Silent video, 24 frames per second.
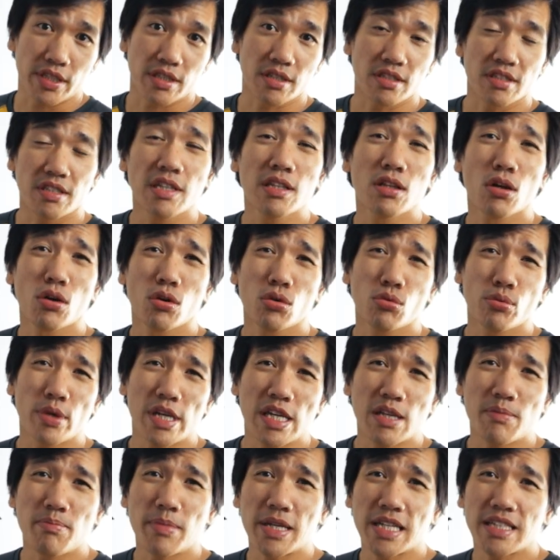week, deload
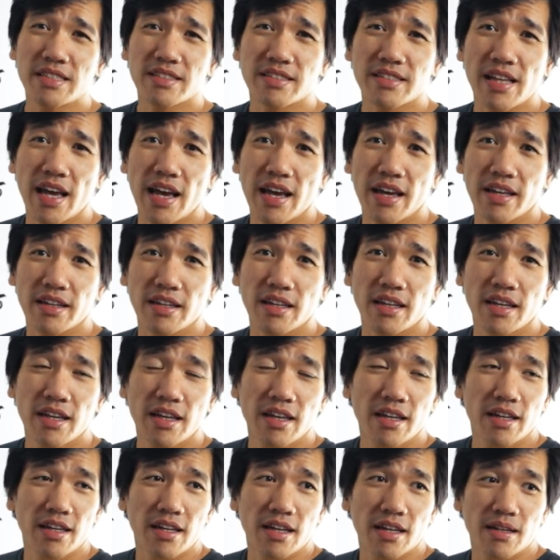week means
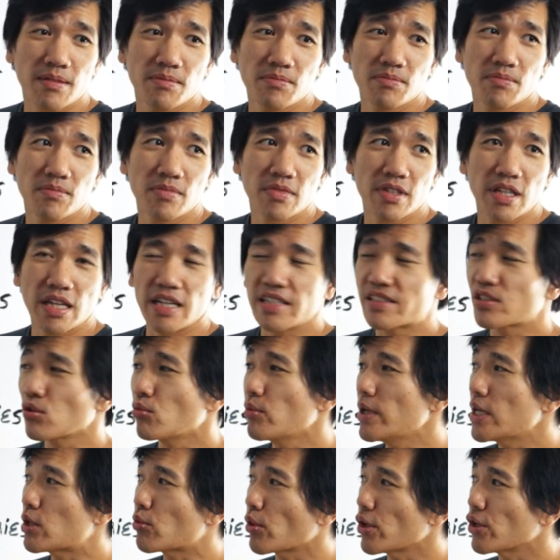that it's
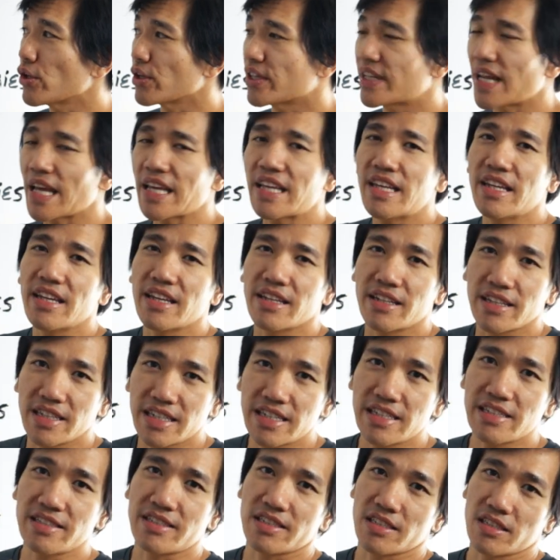a week where you're taking it
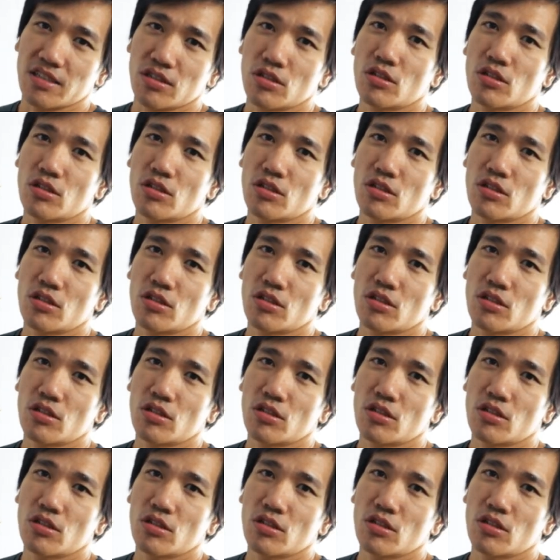easy.